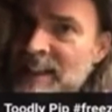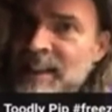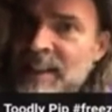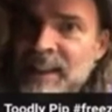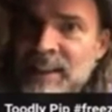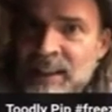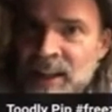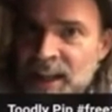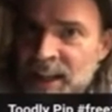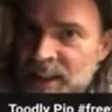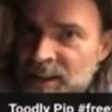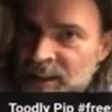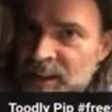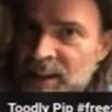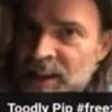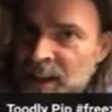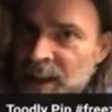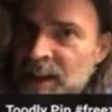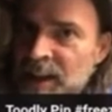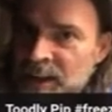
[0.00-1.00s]
like
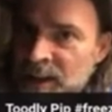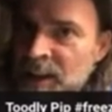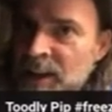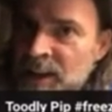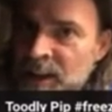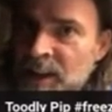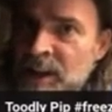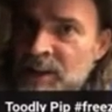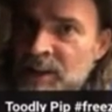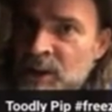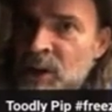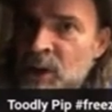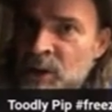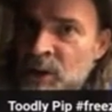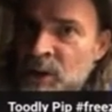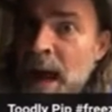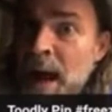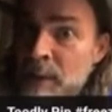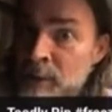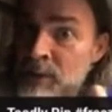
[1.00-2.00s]

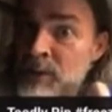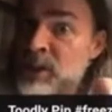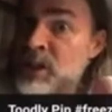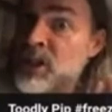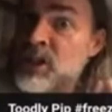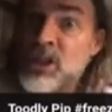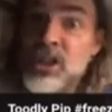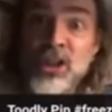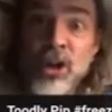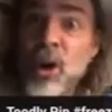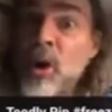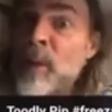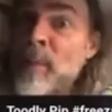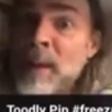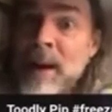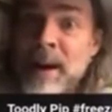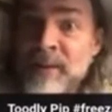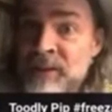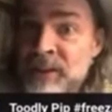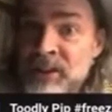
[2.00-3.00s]
I was the sole
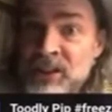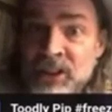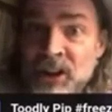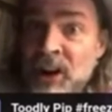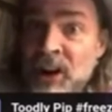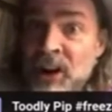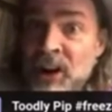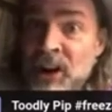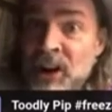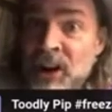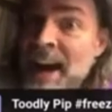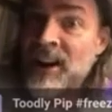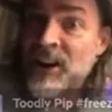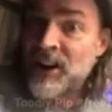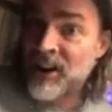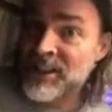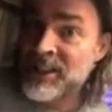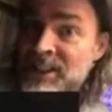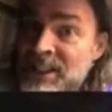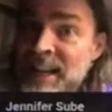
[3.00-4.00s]
beneficiary on
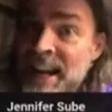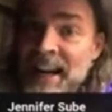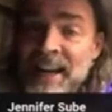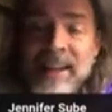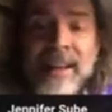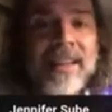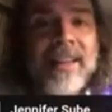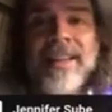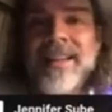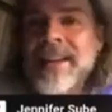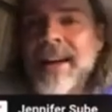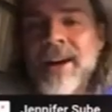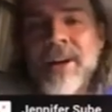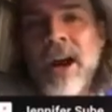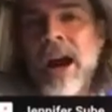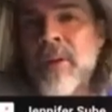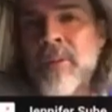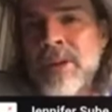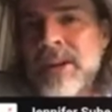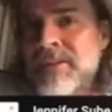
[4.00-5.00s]
her estate.
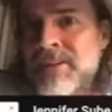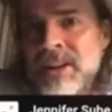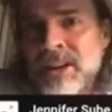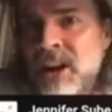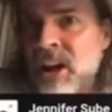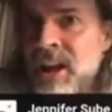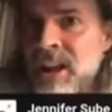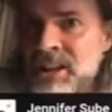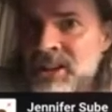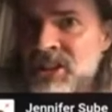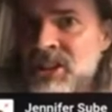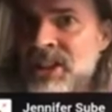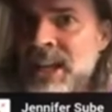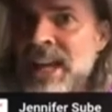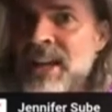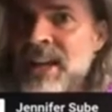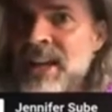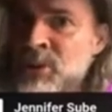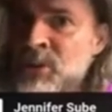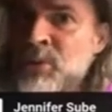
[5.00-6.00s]
I wouldn't even call it
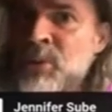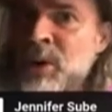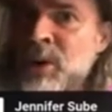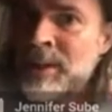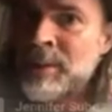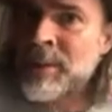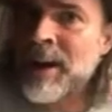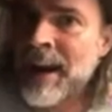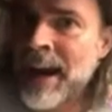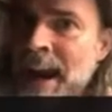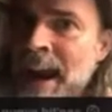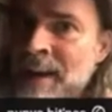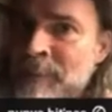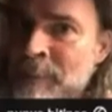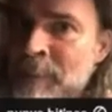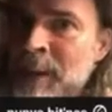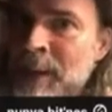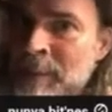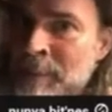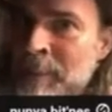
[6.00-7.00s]
estate. She was worth about
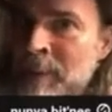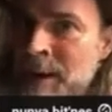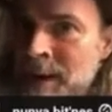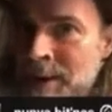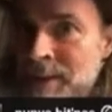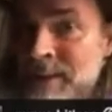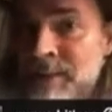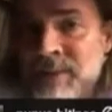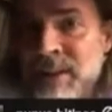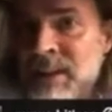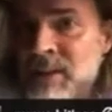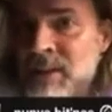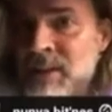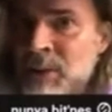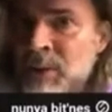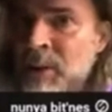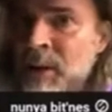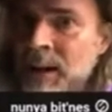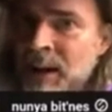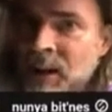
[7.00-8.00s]
$500,000, if that's what you
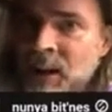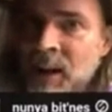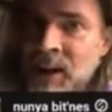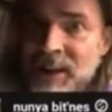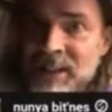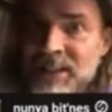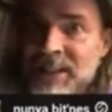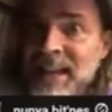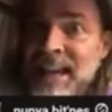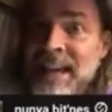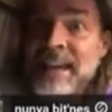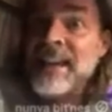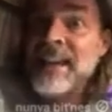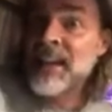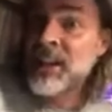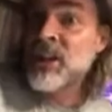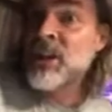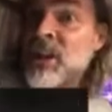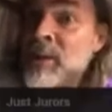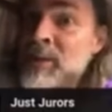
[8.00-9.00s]
want to call an estate.
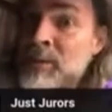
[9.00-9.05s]
You know how much